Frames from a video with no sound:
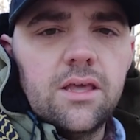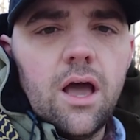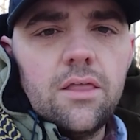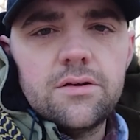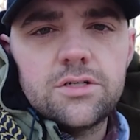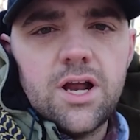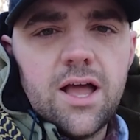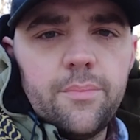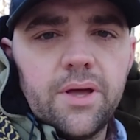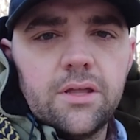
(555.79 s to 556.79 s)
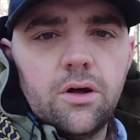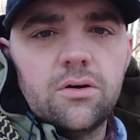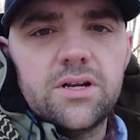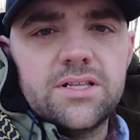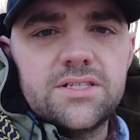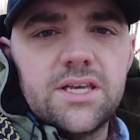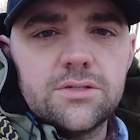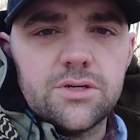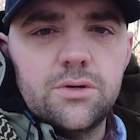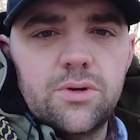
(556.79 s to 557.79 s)
The other trap I can already see
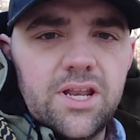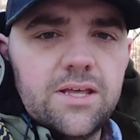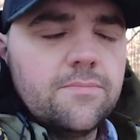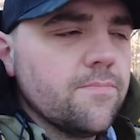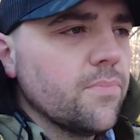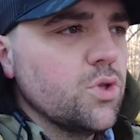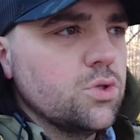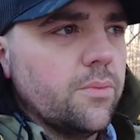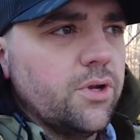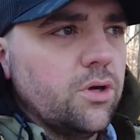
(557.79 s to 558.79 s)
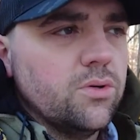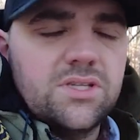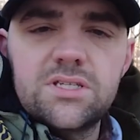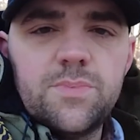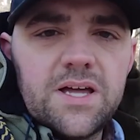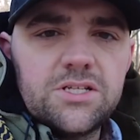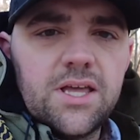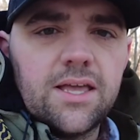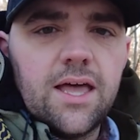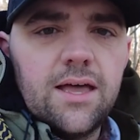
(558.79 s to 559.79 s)
has a coon in it, so I'm gonna go dispatch
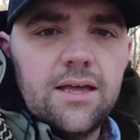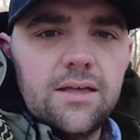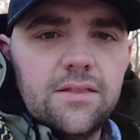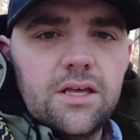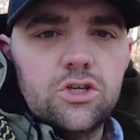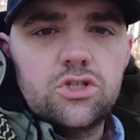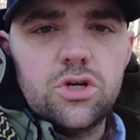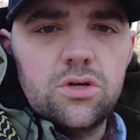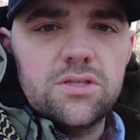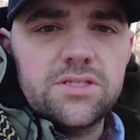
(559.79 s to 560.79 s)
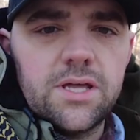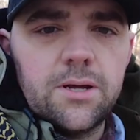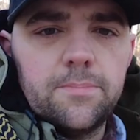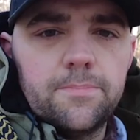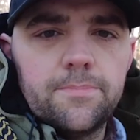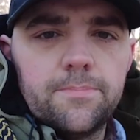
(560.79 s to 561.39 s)
that guy and then show you the setup.